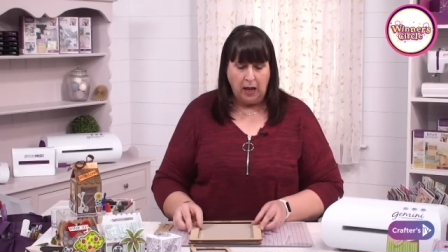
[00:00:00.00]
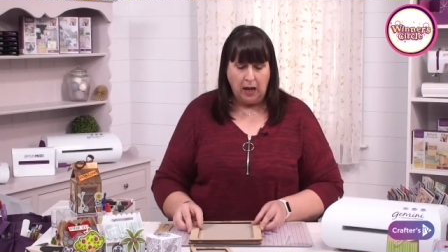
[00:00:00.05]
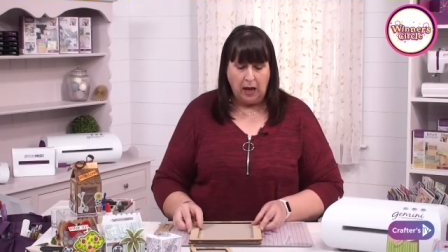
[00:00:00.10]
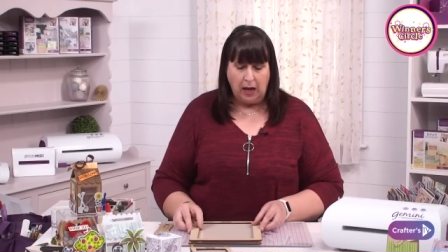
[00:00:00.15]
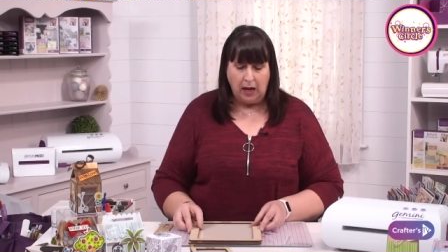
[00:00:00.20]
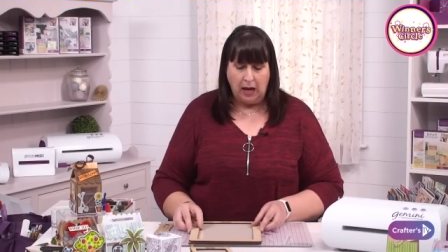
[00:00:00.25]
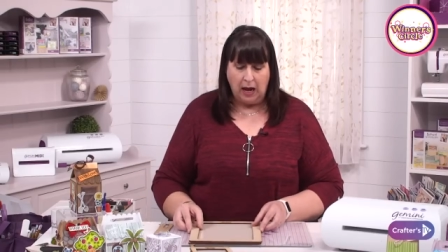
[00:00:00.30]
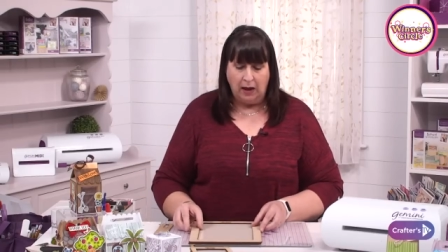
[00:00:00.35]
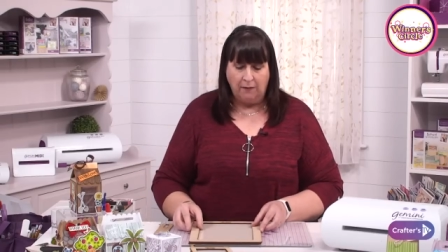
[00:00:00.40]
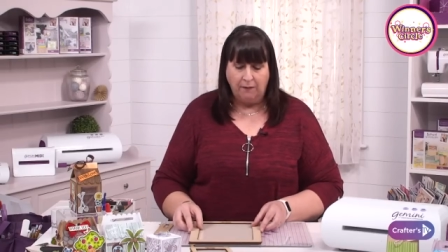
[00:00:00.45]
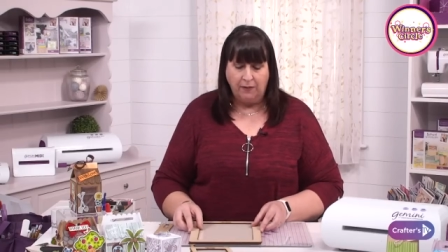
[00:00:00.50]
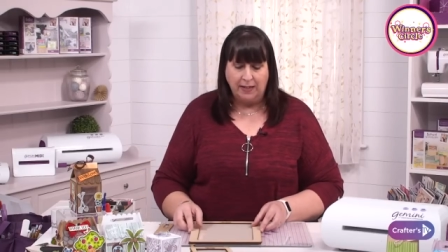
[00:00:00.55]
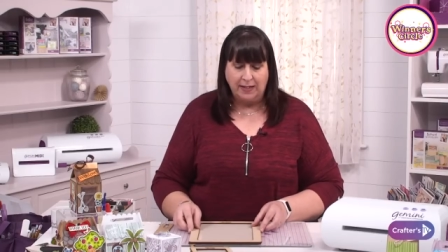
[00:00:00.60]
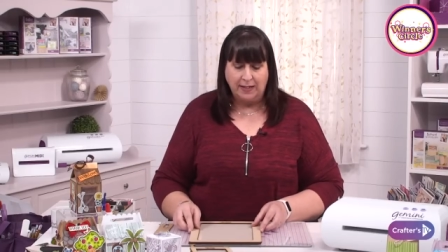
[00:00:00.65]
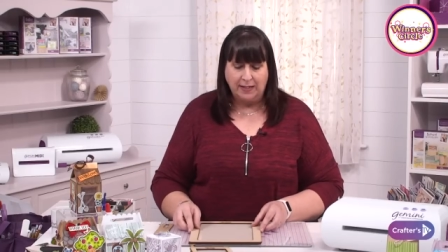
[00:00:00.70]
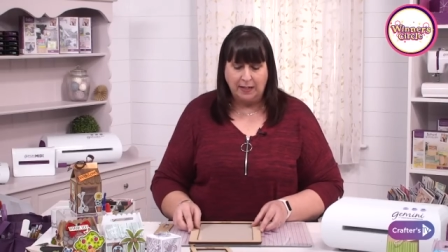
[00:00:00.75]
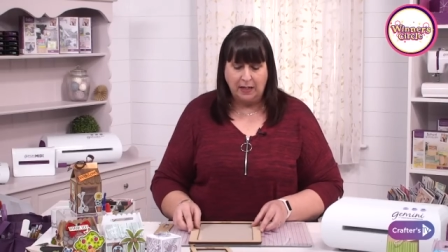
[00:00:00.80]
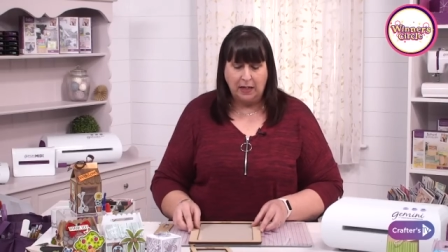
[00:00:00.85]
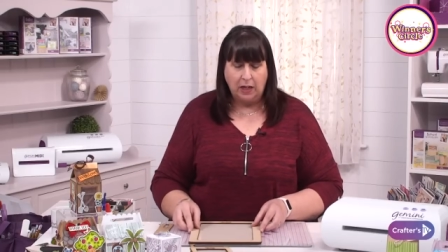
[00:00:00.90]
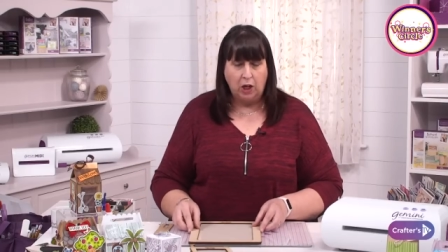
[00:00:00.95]
and have it
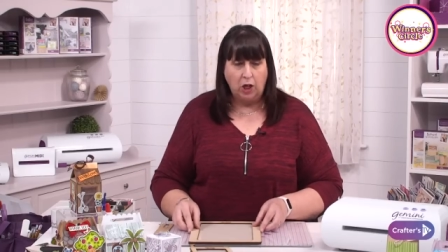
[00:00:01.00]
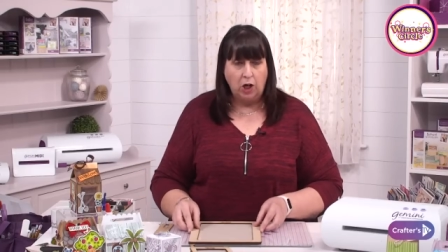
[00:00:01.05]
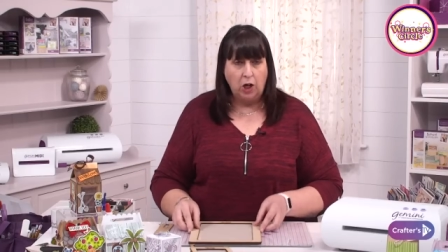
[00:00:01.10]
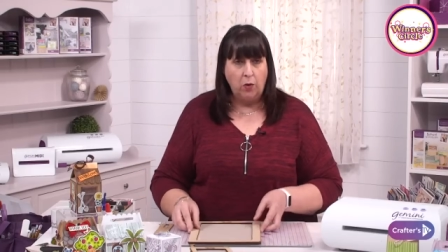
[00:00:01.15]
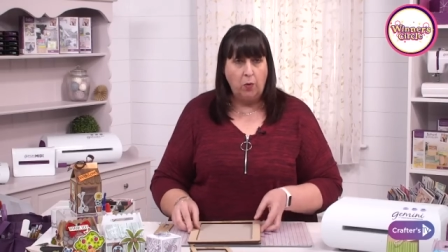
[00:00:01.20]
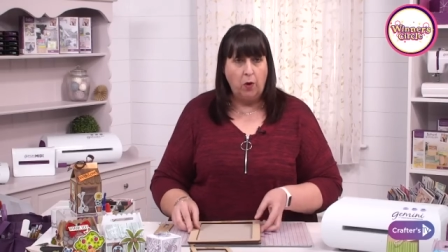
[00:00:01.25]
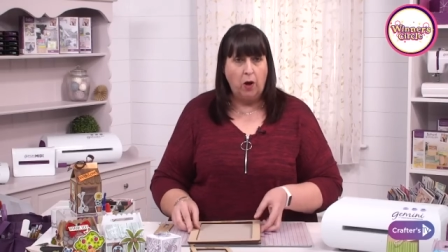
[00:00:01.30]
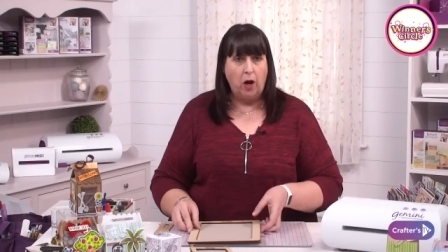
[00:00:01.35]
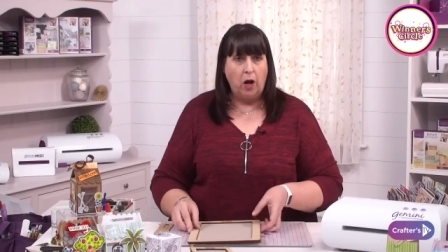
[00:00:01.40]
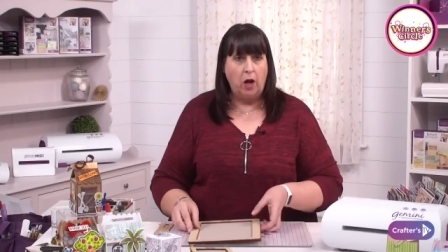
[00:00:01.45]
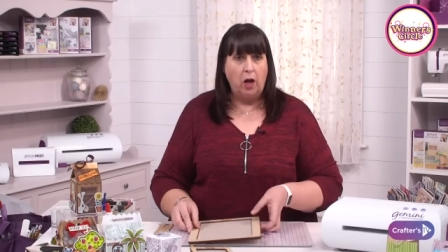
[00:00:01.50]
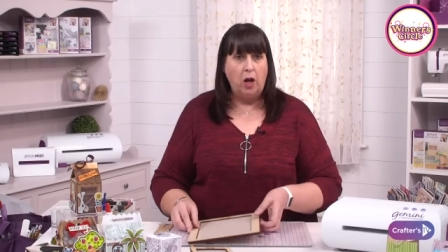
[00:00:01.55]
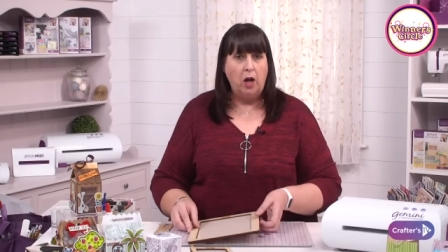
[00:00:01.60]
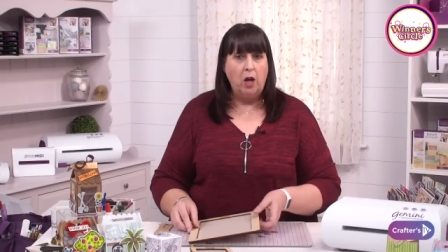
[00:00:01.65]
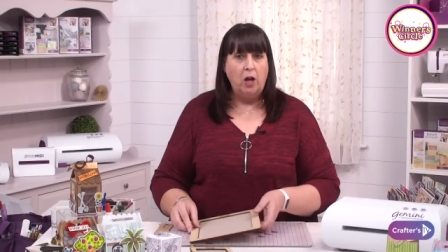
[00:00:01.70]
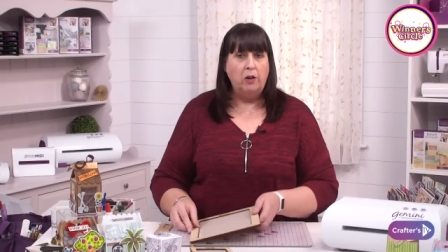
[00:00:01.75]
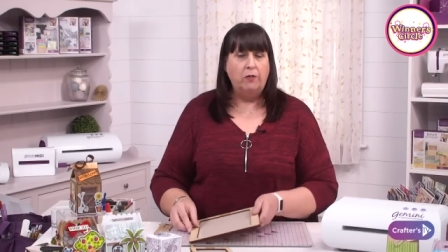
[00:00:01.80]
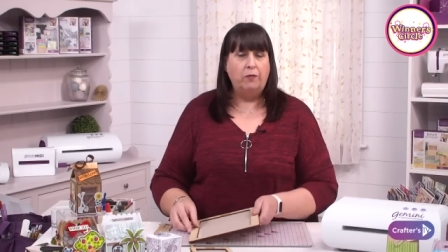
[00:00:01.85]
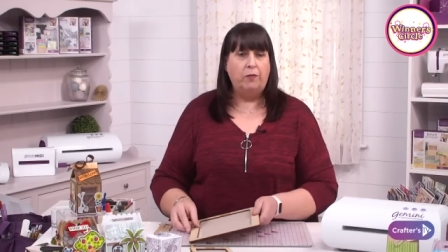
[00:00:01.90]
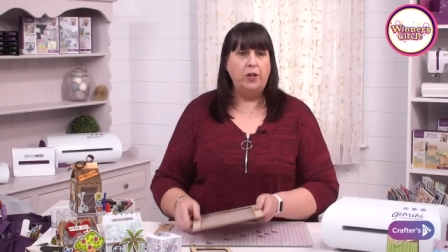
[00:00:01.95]
secure
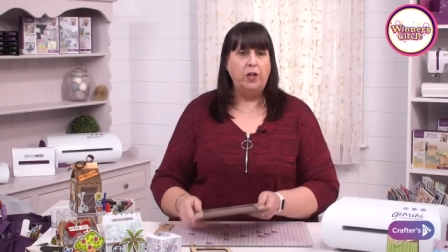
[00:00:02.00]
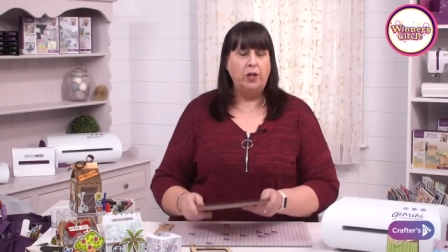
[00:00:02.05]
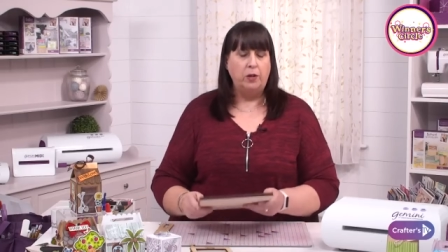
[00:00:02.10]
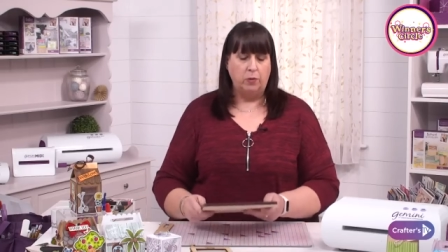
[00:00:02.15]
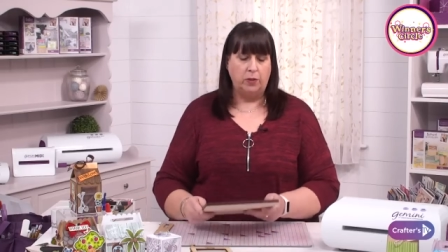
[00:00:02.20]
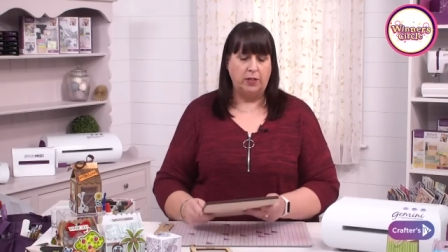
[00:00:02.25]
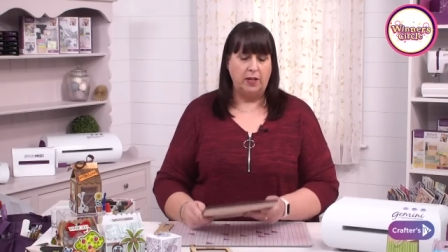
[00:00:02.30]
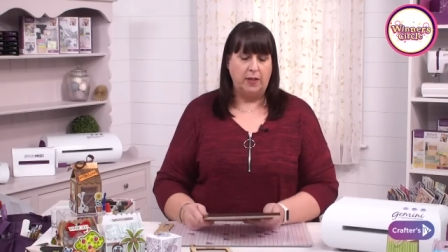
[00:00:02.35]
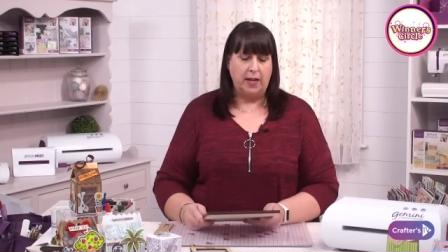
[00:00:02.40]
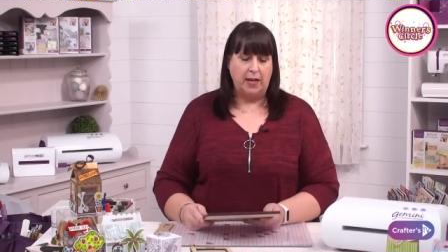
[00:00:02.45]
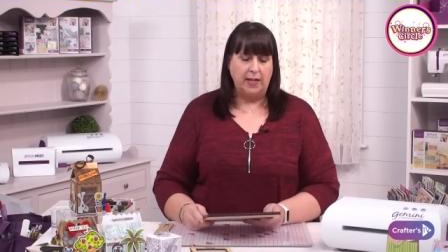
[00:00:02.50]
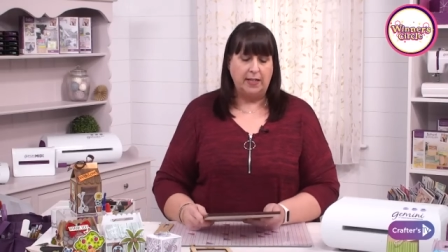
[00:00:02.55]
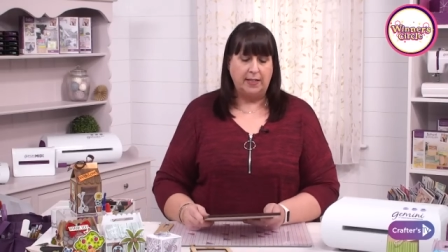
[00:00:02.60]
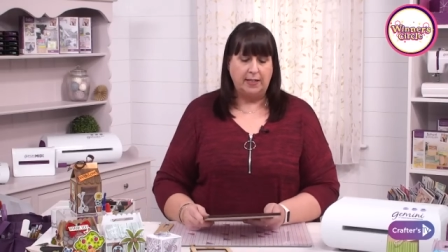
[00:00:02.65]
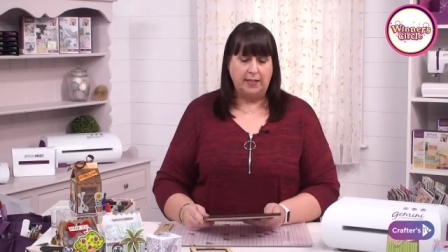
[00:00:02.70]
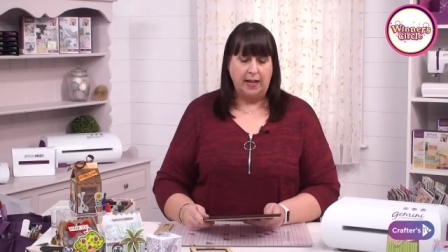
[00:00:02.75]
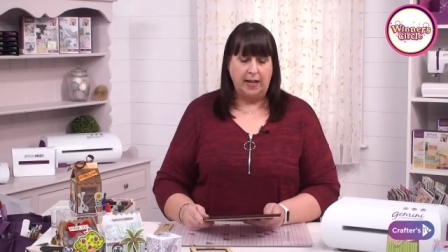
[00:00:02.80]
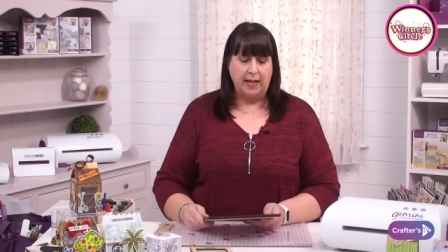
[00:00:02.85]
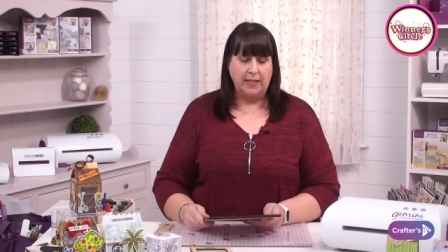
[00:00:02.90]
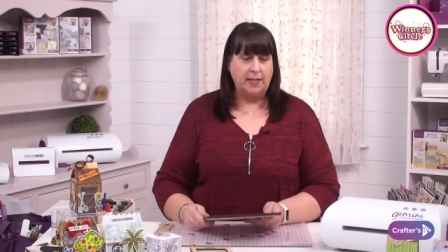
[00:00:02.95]
for you to then
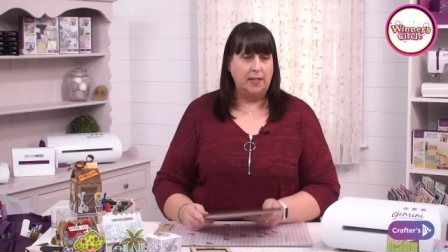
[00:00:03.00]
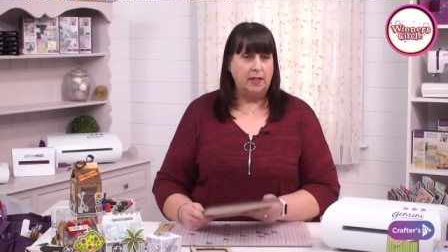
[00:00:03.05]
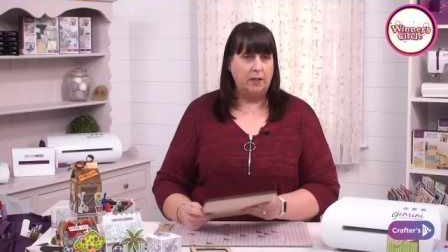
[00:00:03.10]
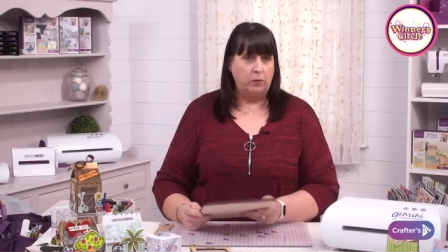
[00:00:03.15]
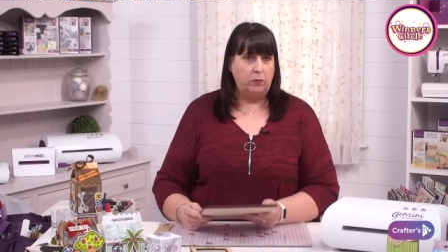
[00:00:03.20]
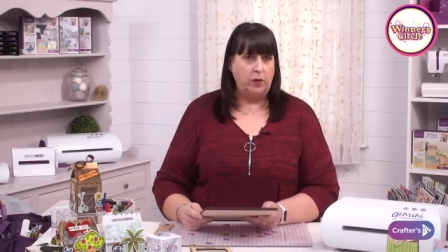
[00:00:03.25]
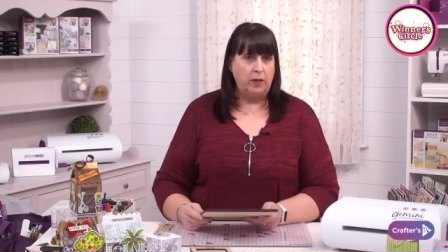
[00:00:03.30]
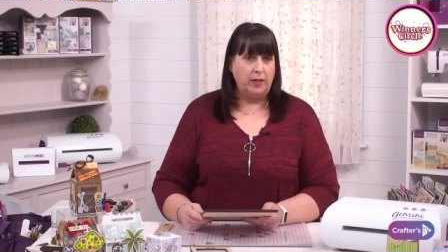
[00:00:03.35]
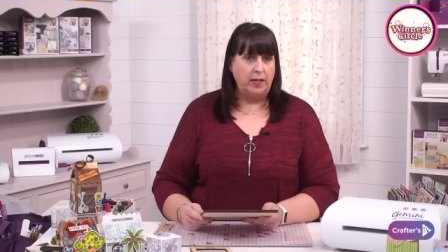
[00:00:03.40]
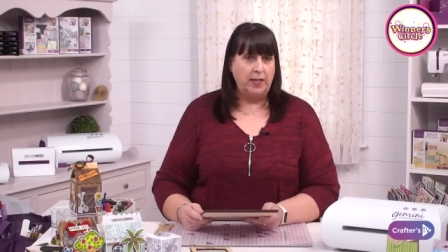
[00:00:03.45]
sit with